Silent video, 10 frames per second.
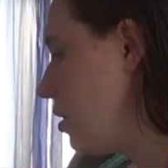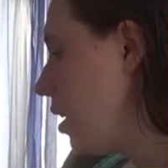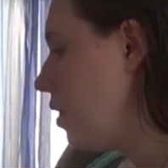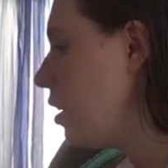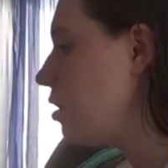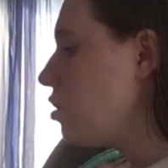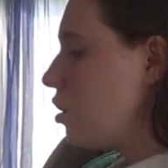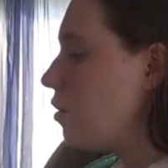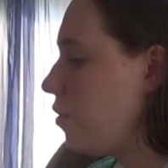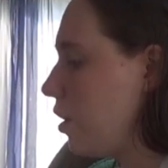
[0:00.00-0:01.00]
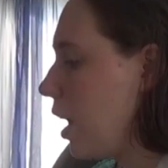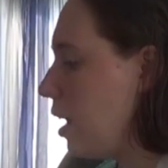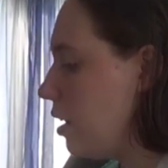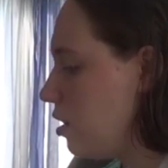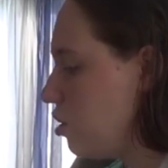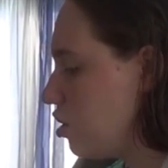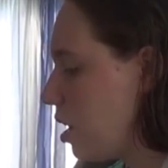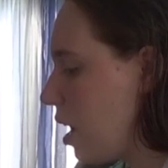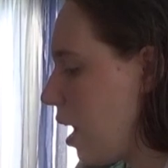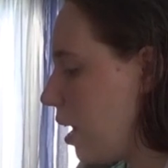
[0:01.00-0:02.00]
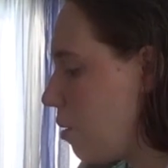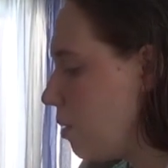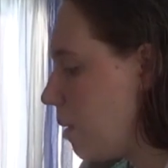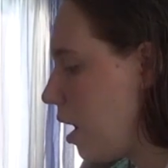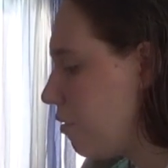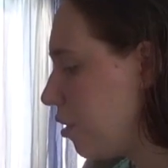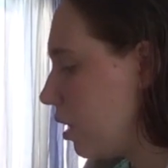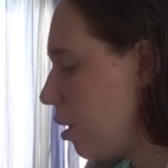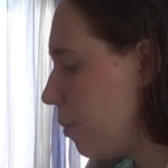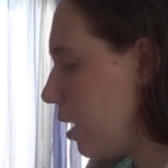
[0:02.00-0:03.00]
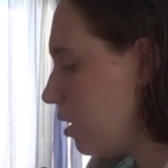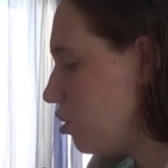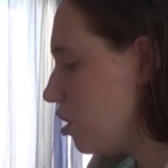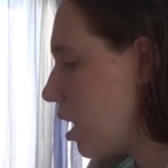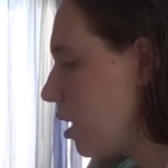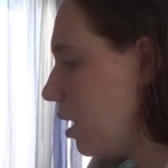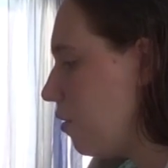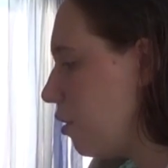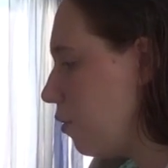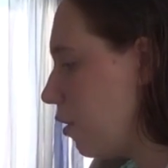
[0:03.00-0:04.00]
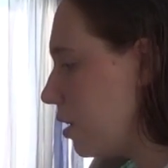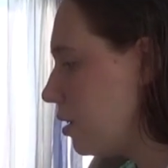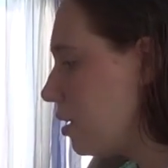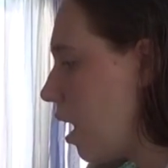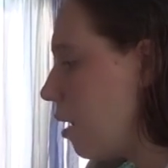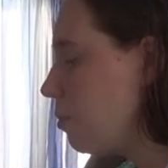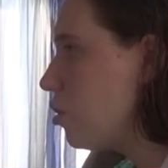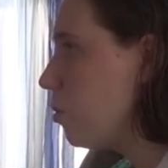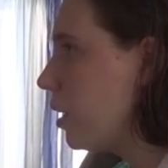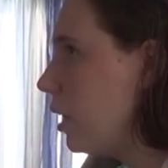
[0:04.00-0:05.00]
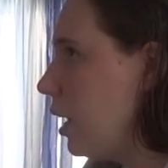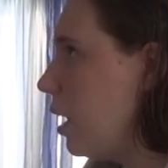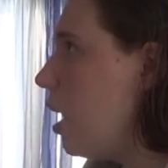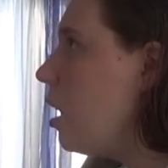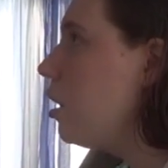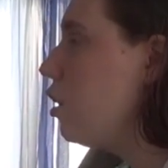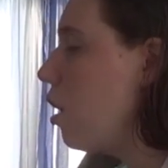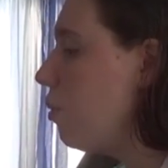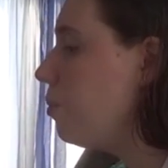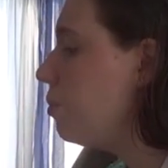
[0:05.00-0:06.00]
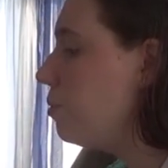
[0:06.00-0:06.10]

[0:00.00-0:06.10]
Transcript: And I think it's good for Katie to just kind of hang out with Maya for a little bit and just kind of give her friends time to really, you know,